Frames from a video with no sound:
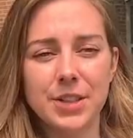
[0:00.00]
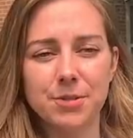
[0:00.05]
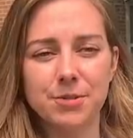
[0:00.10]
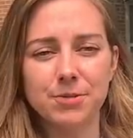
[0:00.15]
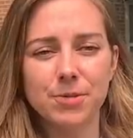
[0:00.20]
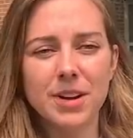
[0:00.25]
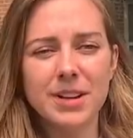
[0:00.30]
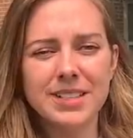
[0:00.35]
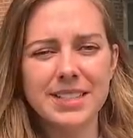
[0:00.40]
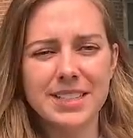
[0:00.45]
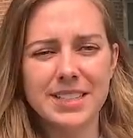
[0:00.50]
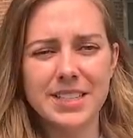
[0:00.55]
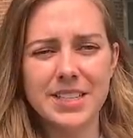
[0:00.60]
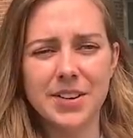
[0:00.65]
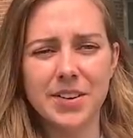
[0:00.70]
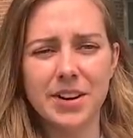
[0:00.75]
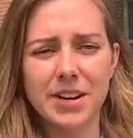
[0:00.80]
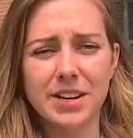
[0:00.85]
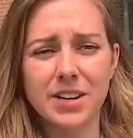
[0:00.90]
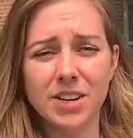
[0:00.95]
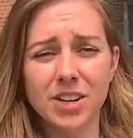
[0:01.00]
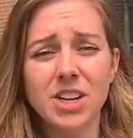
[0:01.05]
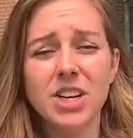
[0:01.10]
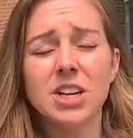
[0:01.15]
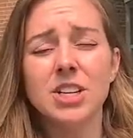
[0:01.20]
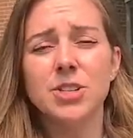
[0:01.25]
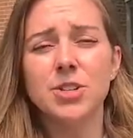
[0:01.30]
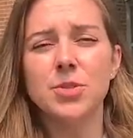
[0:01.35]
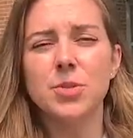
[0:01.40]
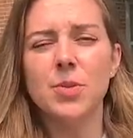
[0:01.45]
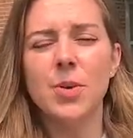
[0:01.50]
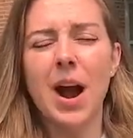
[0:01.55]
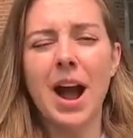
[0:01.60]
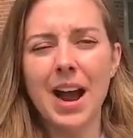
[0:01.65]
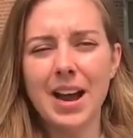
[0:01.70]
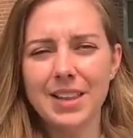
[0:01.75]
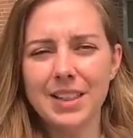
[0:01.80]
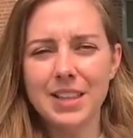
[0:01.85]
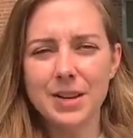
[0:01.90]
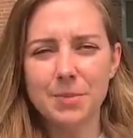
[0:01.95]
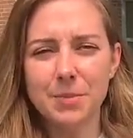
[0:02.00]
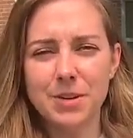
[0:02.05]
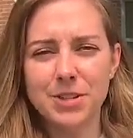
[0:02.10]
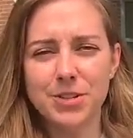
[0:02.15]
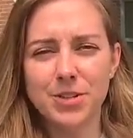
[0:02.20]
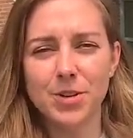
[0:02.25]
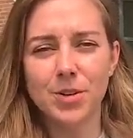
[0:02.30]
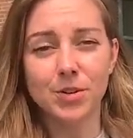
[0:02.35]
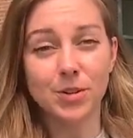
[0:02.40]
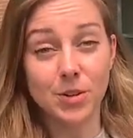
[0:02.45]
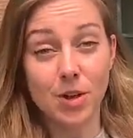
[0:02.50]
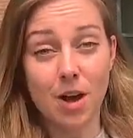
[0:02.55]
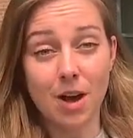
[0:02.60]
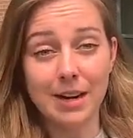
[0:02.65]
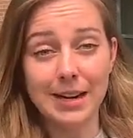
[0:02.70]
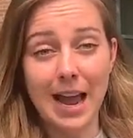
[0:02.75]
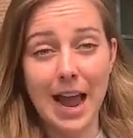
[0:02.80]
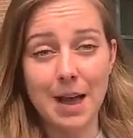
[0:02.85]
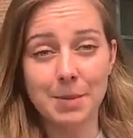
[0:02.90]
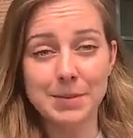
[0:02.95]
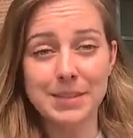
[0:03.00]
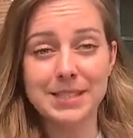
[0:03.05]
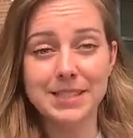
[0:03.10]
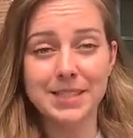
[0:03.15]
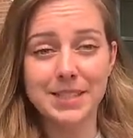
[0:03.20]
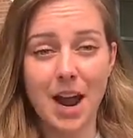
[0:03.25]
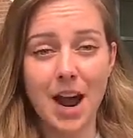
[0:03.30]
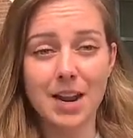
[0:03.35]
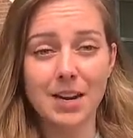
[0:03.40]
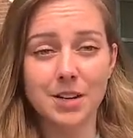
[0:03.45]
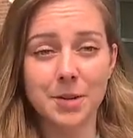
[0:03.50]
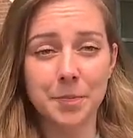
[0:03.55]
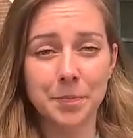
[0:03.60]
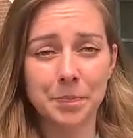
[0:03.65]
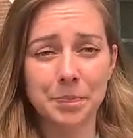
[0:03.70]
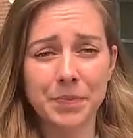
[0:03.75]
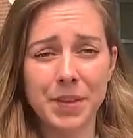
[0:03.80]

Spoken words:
the front exterior to hide the original log cabin style.